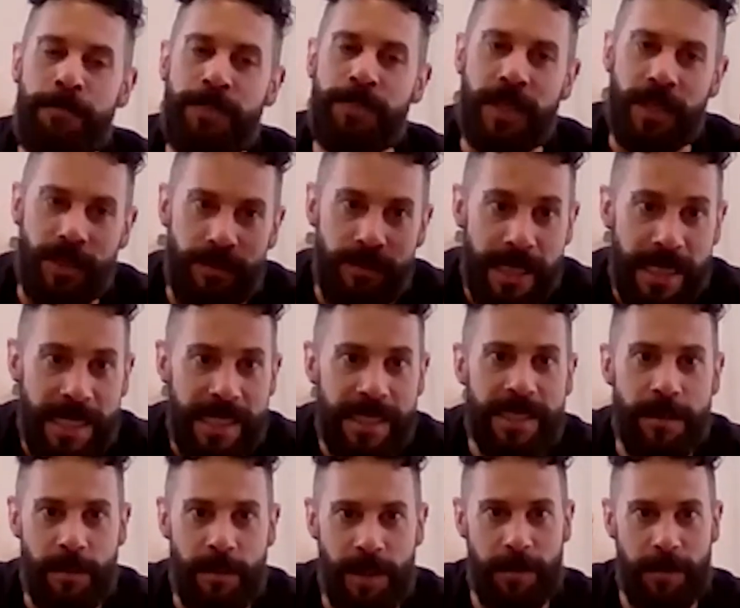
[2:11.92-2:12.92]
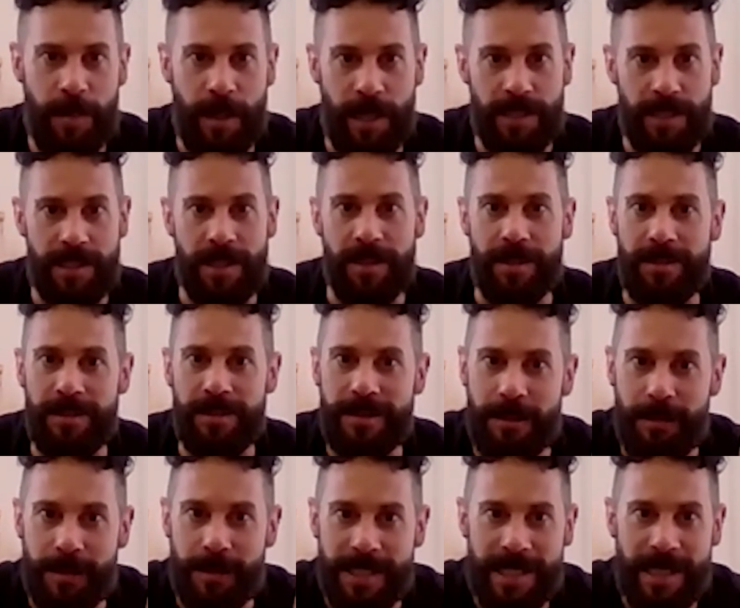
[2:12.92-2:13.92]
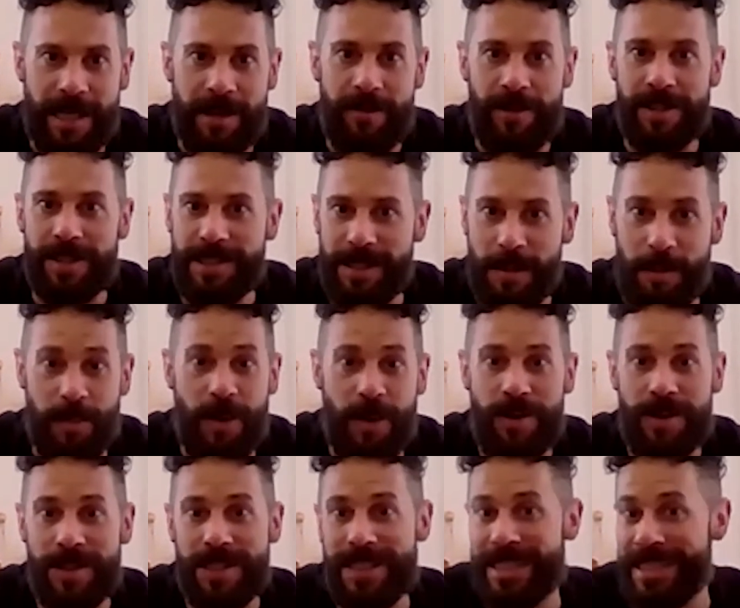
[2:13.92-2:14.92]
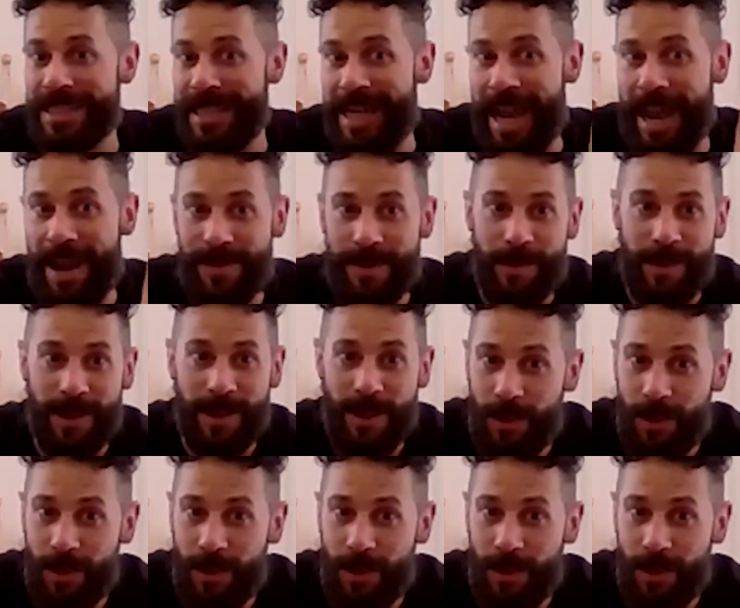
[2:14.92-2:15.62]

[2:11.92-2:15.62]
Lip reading: You need the big picture, the materials and approaches and how they will